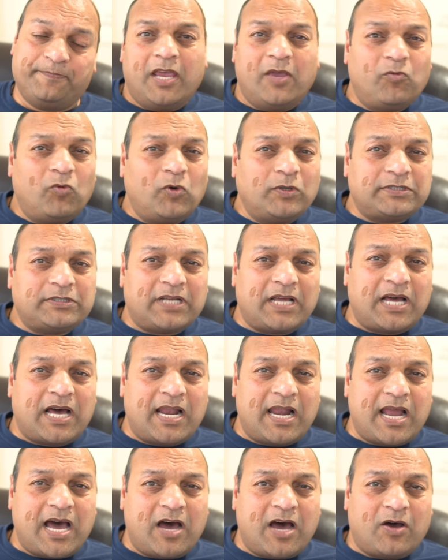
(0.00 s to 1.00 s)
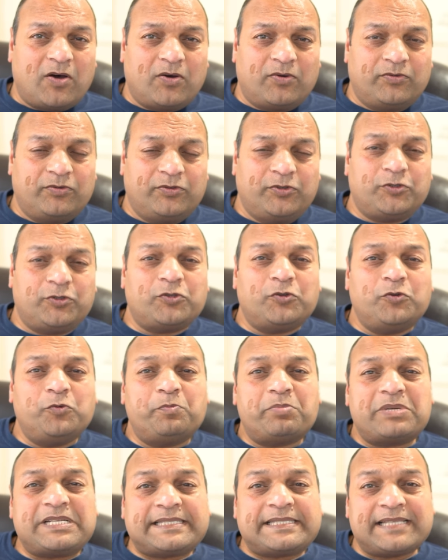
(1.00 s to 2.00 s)
It won't allow you to do
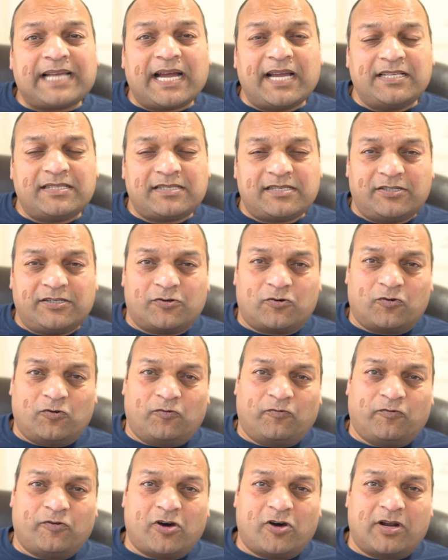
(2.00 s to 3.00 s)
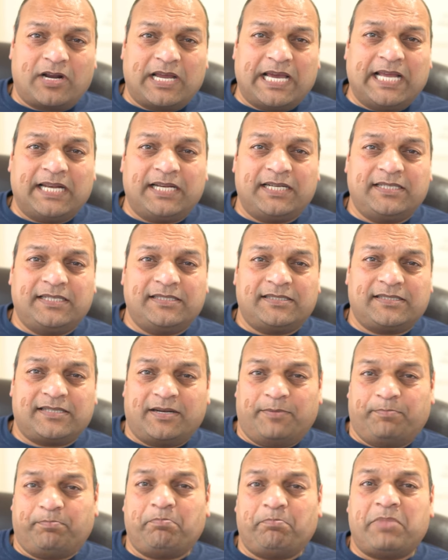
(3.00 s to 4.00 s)
precise control for LED
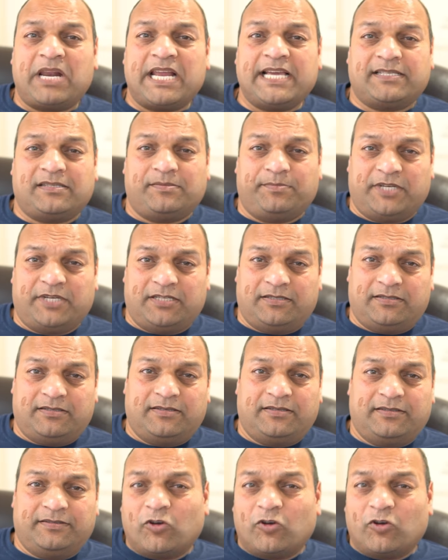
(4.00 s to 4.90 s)
strip placement